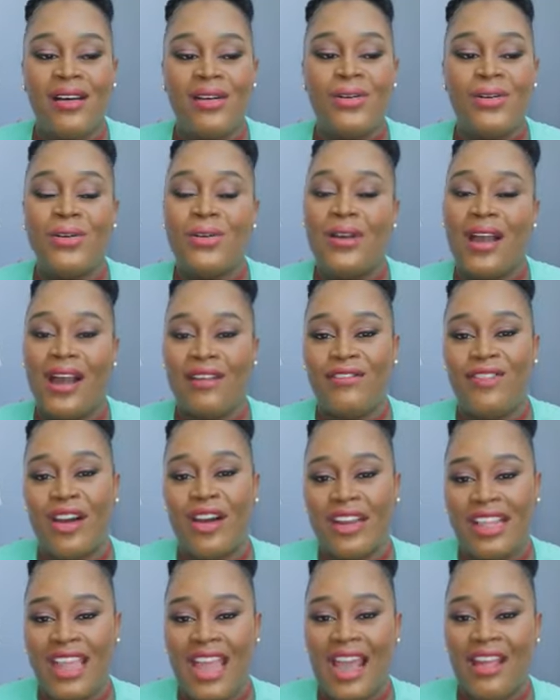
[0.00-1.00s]
who have
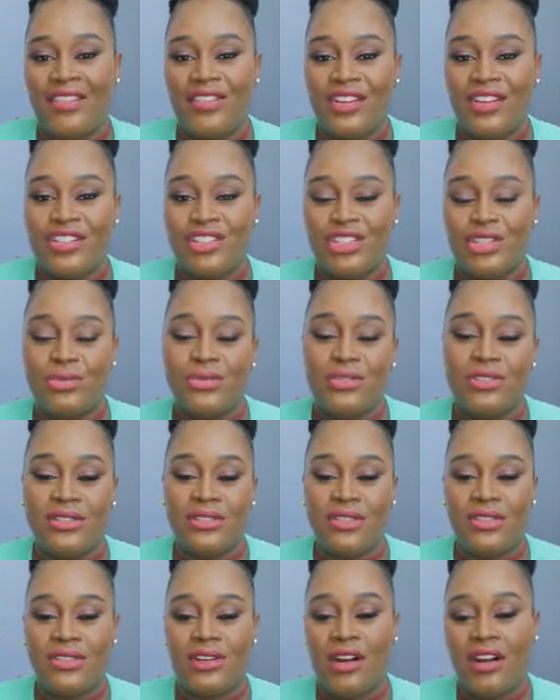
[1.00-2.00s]
already had their
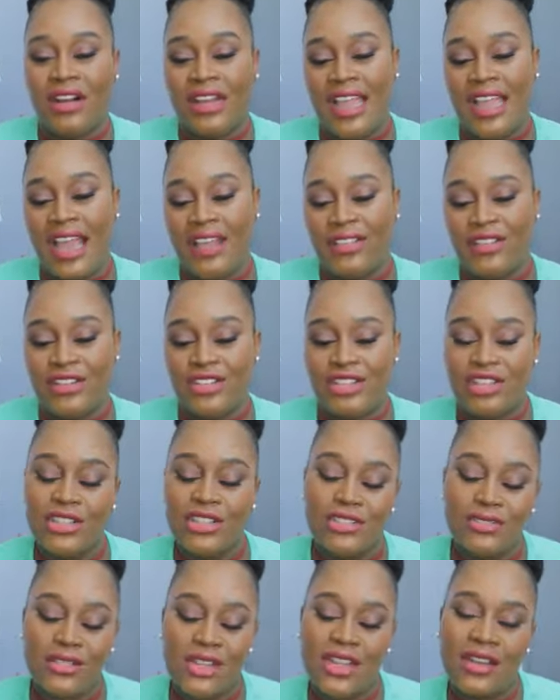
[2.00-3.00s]

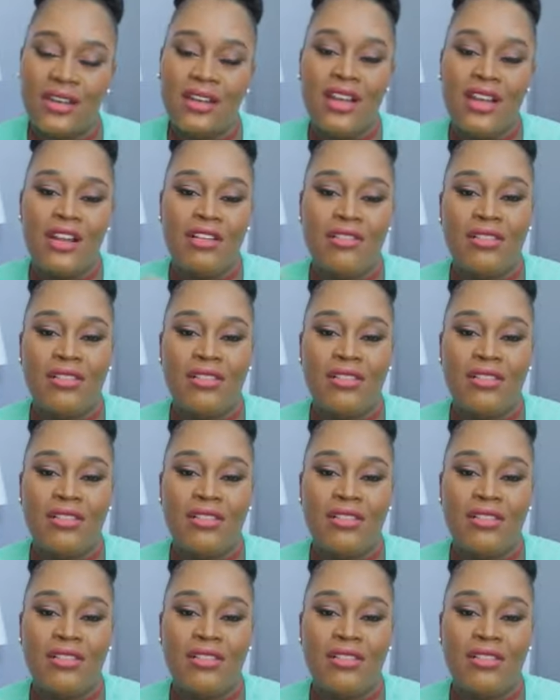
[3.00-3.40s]
children,